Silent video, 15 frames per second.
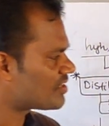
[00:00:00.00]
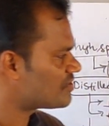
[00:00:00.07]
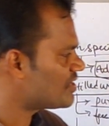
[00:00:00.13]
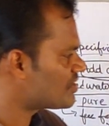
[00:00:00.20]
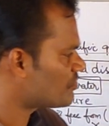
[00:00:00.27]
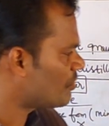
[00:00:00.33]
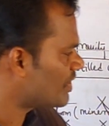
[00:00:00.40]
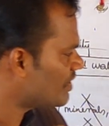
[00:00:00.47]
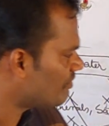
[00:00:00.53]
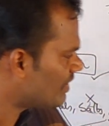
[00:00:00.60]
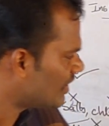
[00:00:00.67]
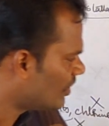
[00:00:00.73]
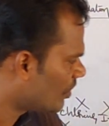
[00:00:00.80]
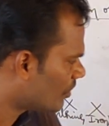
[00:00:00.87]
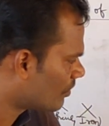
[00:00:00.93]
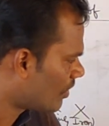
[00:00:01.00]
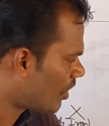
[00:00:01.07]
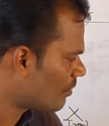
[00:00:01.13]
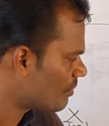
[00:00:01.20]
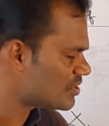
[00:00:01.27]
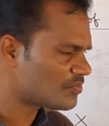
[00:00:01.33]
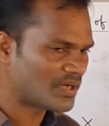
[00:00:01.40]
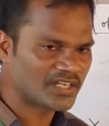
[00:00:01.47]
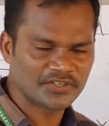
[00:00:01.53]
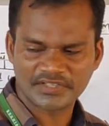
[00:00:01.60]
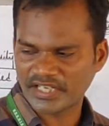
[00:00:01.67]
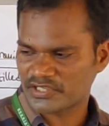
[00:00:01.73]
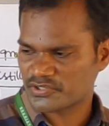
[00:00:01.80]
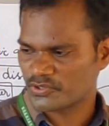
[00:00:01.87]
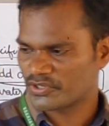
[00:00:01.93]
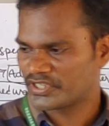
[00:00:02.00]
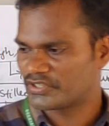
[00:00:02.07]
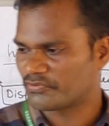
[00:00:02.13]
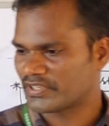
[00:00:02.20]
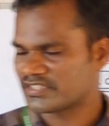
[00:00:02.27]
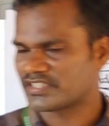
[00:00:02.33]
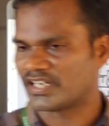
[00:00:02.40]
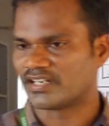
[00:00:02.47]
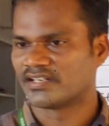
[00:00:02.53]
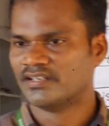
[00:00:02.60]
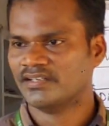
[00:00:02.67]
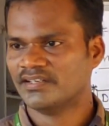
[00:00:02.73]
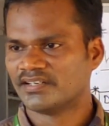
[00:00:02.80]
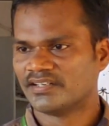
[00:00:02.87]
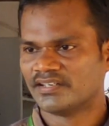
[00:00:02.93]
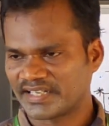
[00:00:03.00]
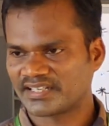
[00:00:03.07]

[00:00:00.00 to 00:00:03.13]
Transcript: value it has shown in one cell? Red color. How much it is showing now?